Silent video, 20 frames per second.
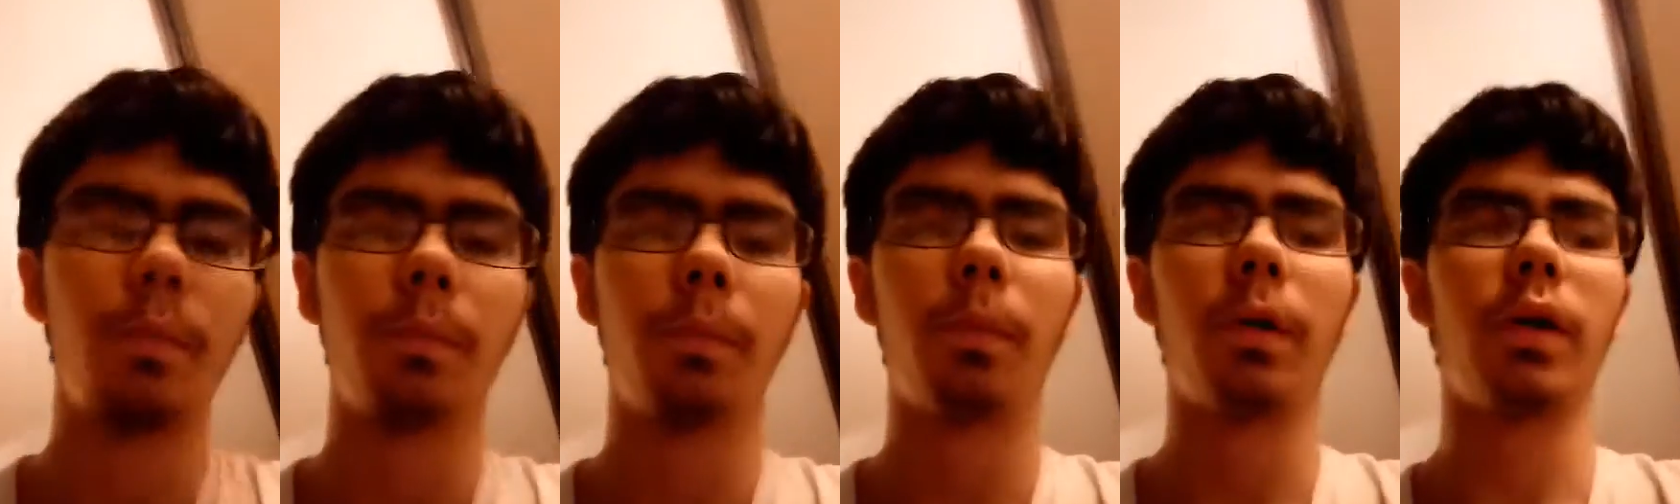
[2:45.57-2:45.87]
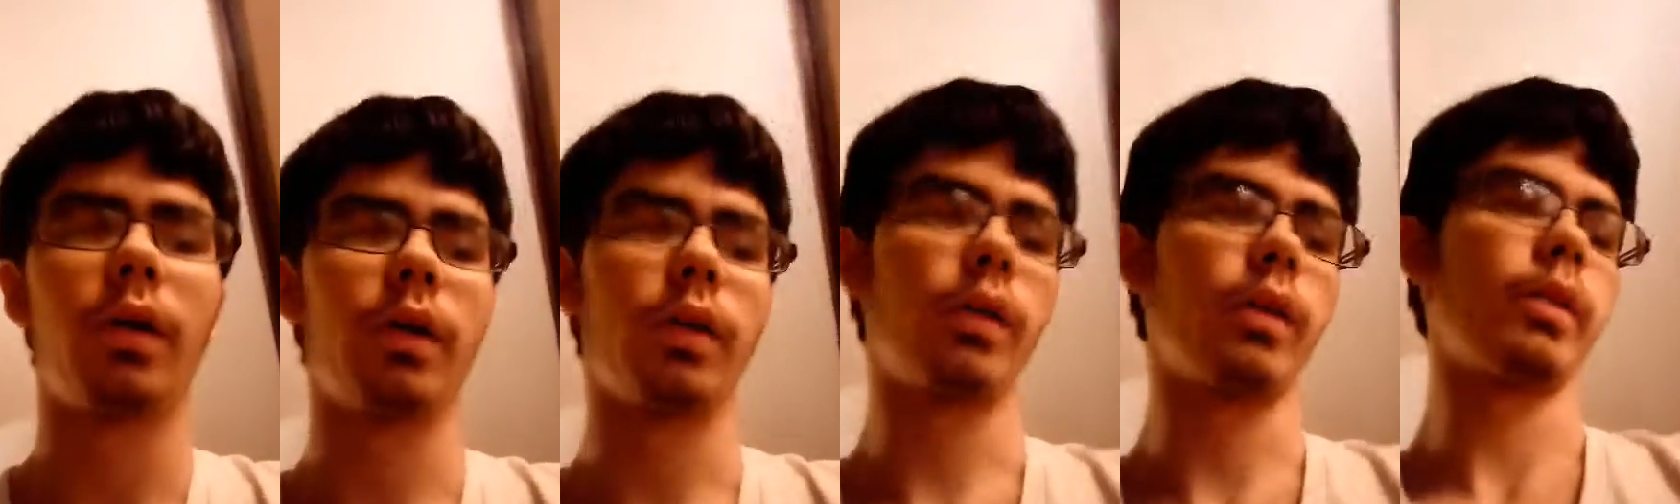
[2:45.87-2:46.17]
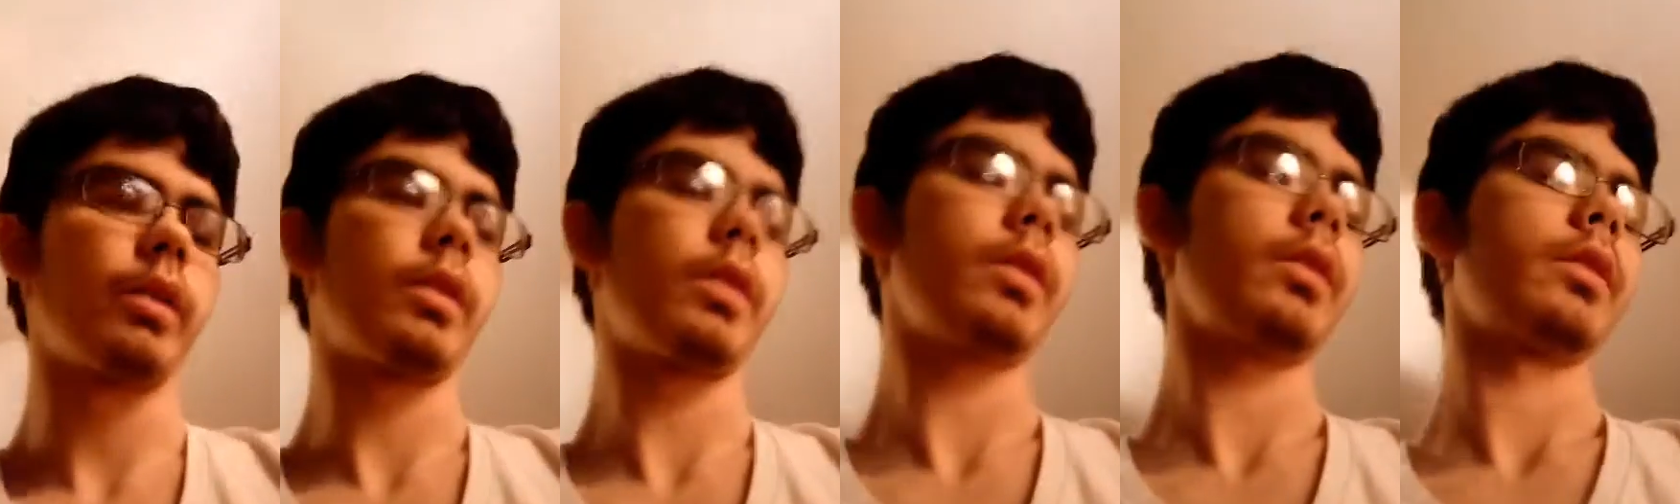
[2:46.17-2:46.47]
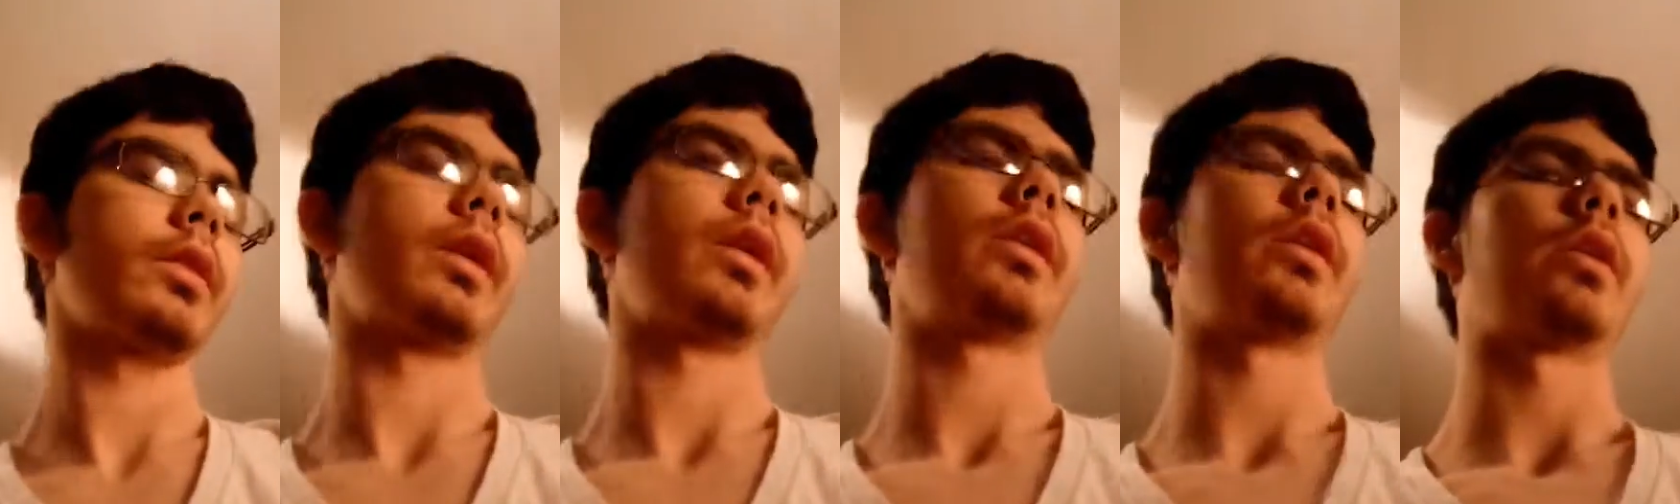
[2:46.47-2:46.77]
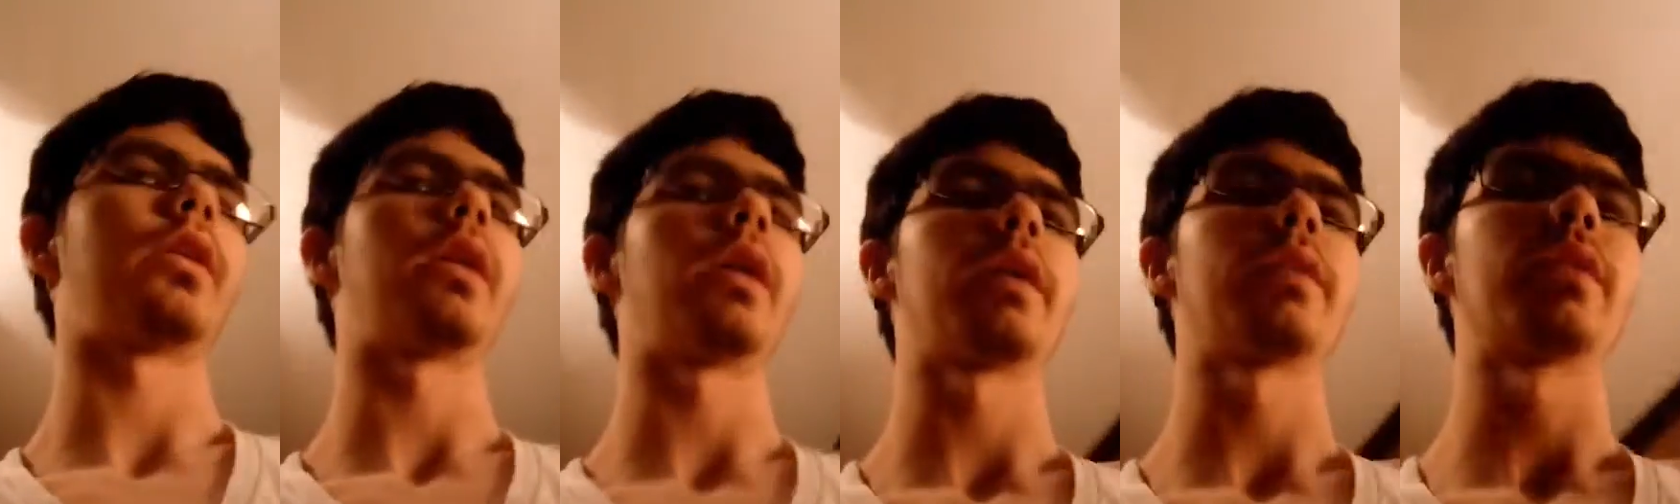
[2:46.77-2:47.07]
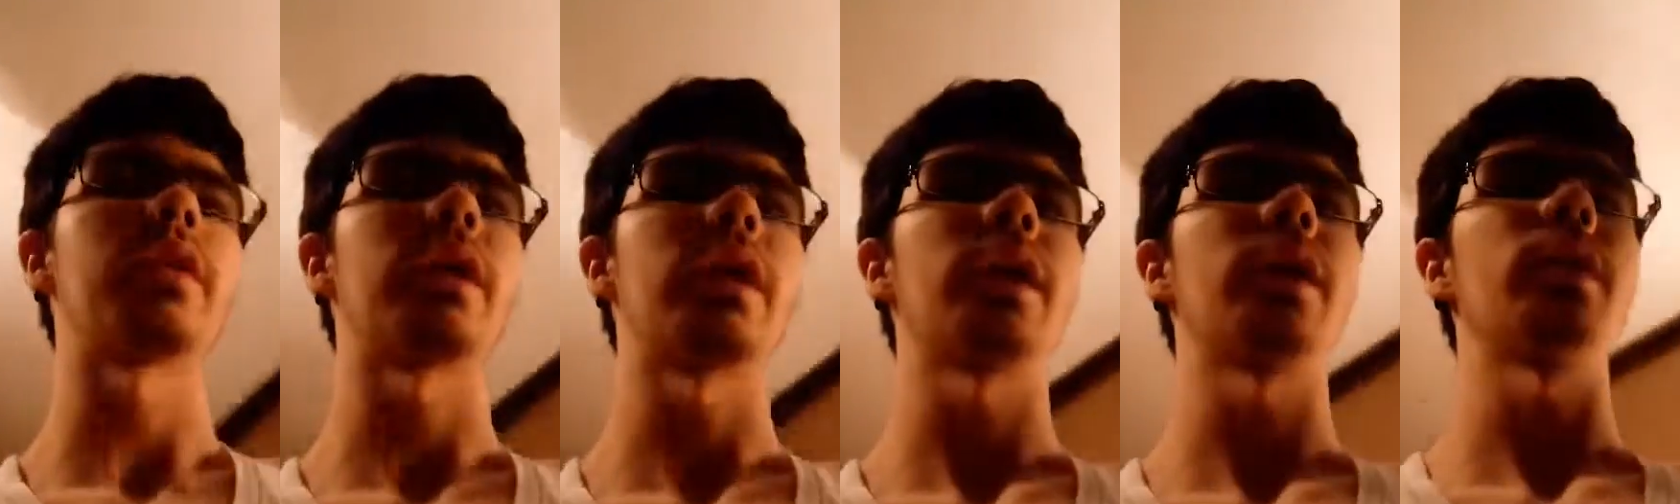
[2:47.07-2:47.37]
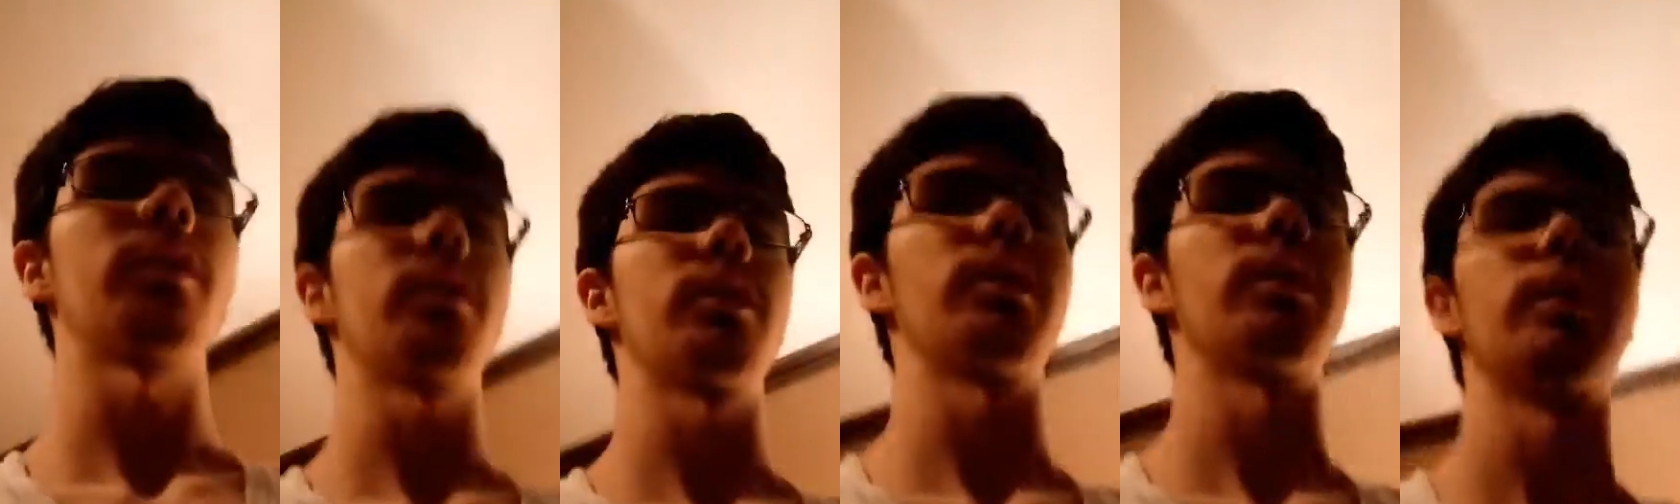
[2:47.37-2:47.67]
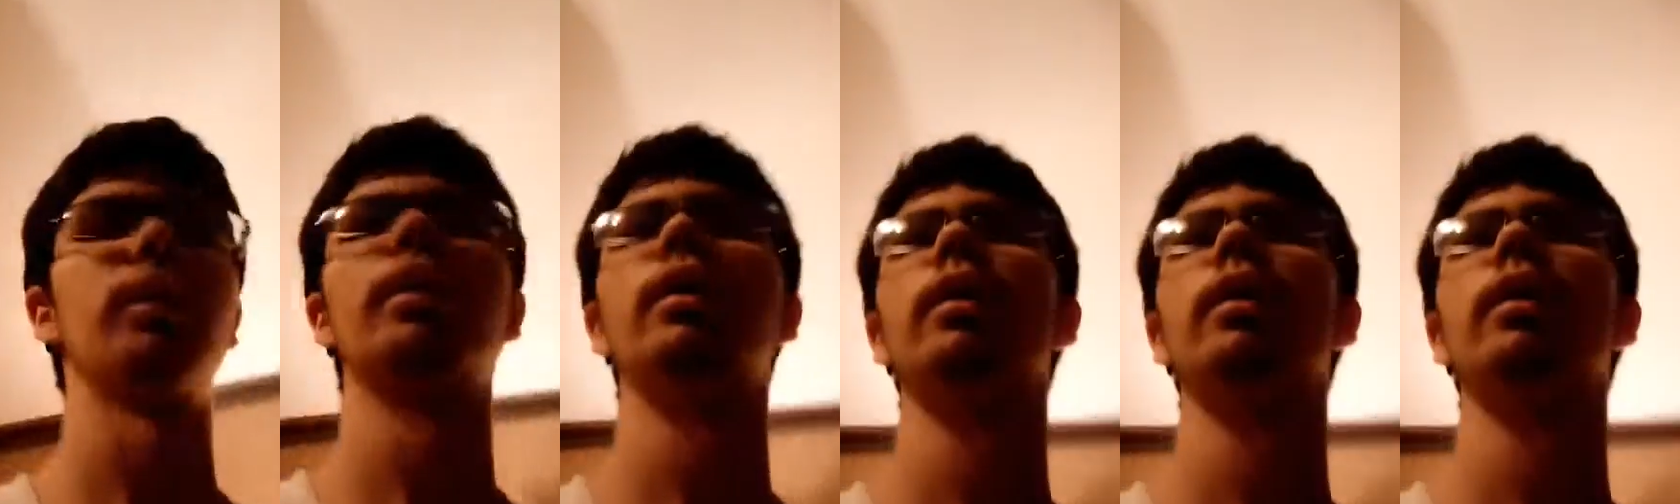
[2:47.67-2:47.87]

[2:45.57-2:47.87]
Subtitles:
But until then, I'll have to get